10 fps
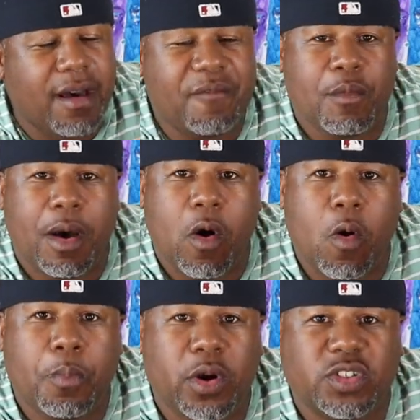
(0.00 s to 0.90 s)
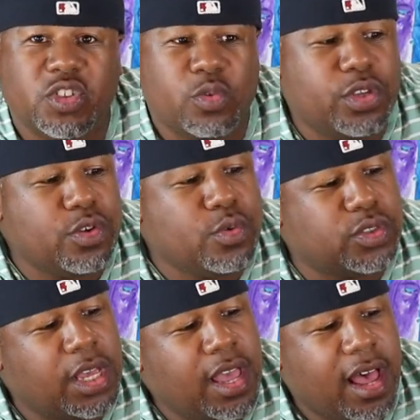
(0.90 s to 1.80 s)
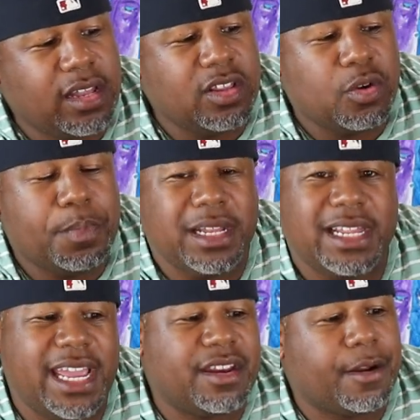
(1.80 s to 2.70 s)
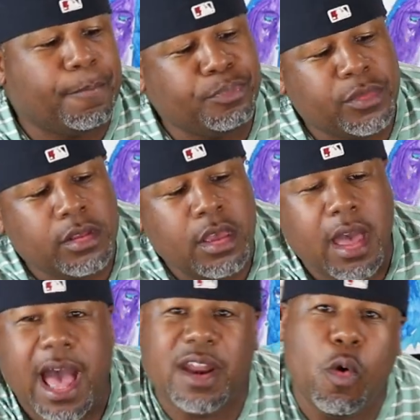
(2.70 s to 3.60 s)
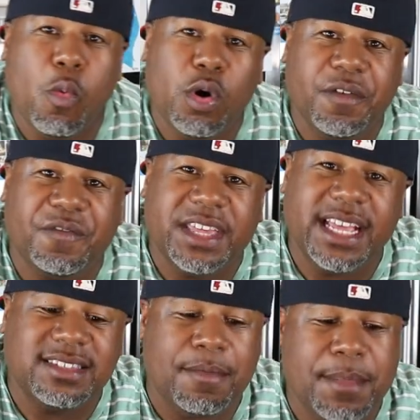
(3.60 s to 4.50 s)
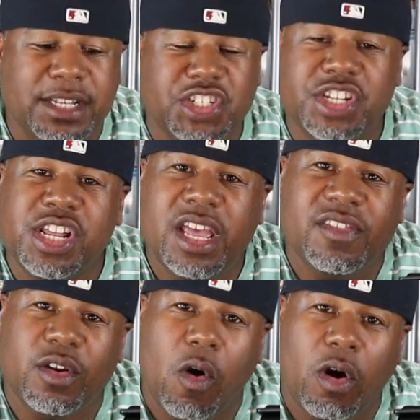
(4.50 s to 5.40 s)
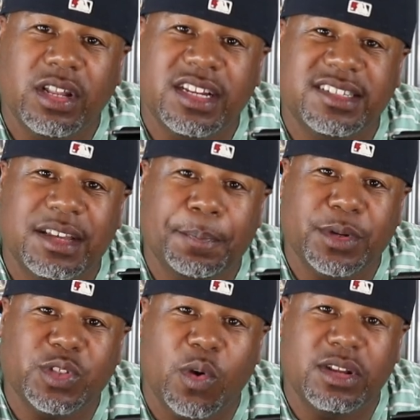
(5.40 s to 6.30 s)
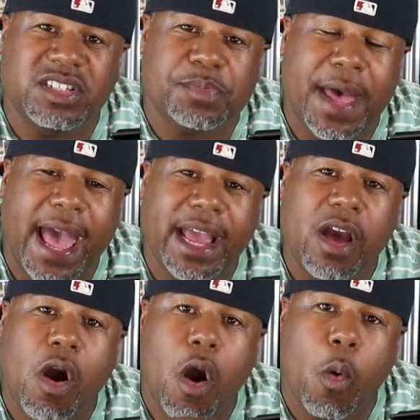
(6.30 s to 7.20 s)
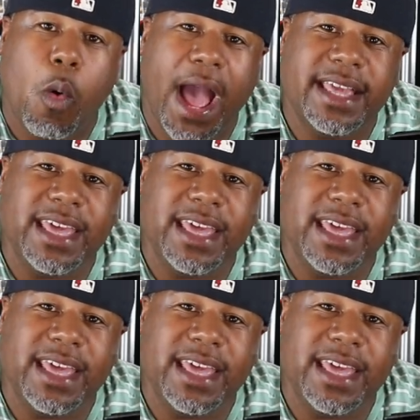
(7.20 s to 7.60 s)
up for my own personal use a little bit later. I don't want to forget to mention that all of the zippers on this bag are Y